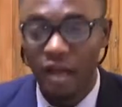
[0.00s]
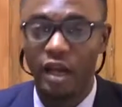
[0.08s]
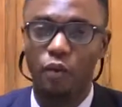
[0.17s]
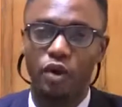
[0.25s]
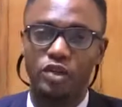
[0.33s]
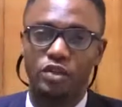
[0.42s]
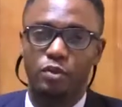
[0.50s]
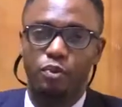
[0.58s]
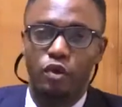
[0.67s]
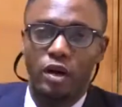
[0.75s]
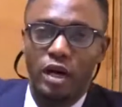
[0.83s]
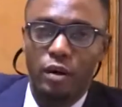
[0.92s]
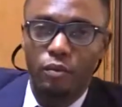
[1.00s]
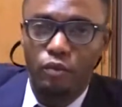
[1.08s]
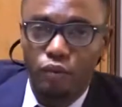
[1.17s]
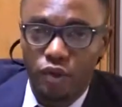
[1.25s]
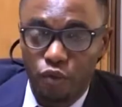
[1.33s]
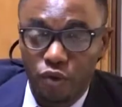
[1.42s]
Now with us on the program
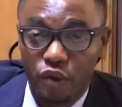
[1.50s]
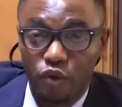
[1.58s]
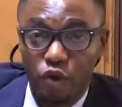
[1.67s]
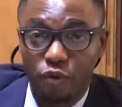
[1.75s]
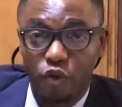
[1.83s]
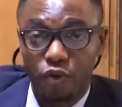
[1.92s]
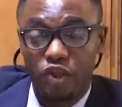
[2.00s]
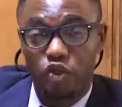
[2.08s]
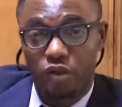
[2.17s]
who is going to be doing